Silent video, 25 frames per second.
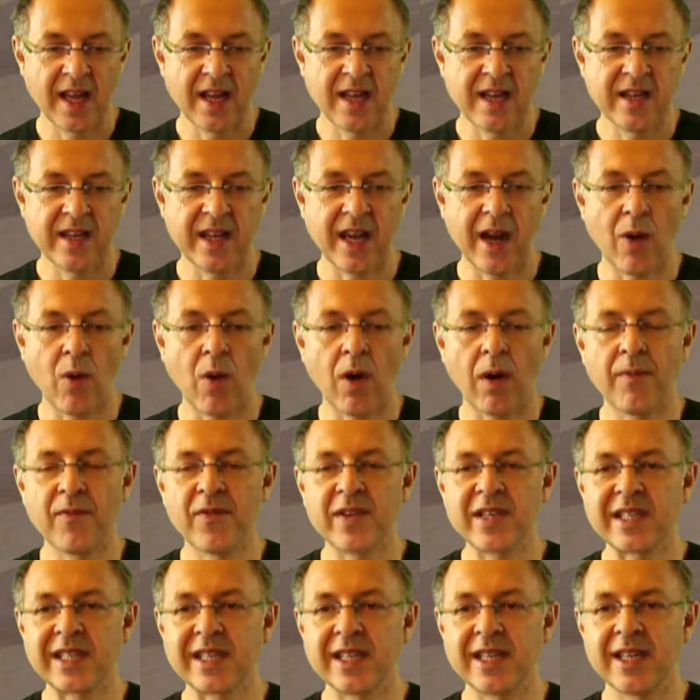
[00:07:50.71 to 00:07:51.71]
Now,
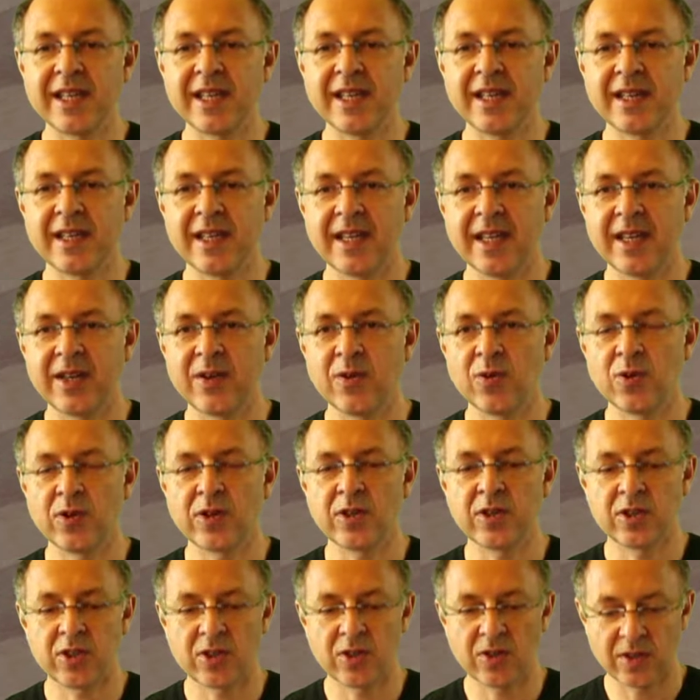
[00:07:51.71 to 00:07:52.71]
obviously, in order
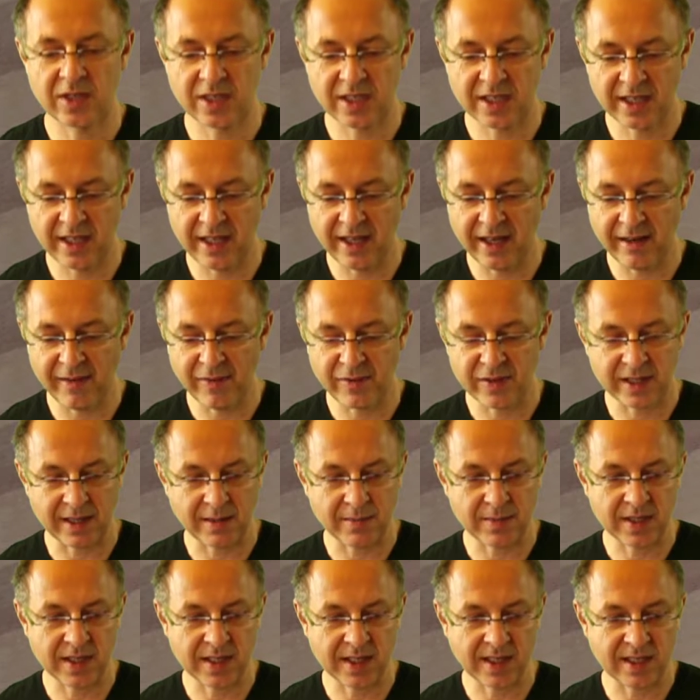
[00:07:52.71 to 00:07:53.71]
to see if
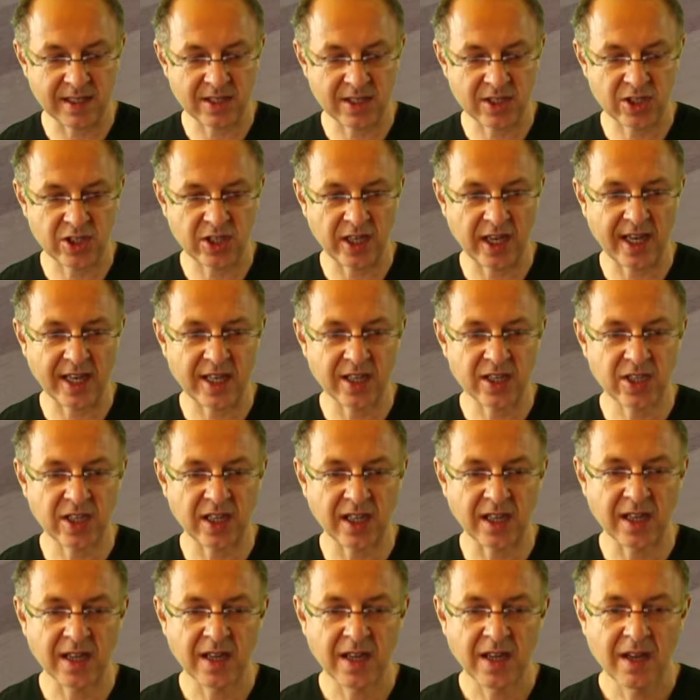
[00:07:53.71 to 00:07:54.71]
something is
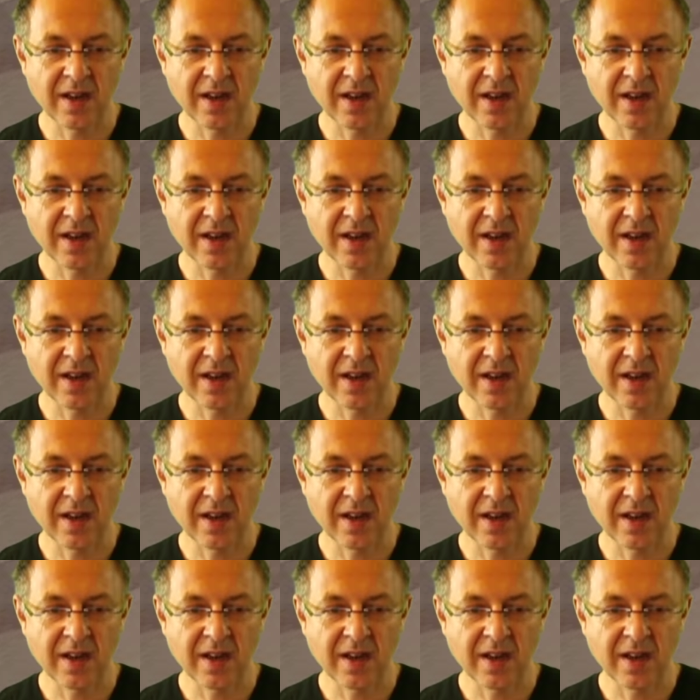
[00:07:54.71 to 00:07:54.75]
changing,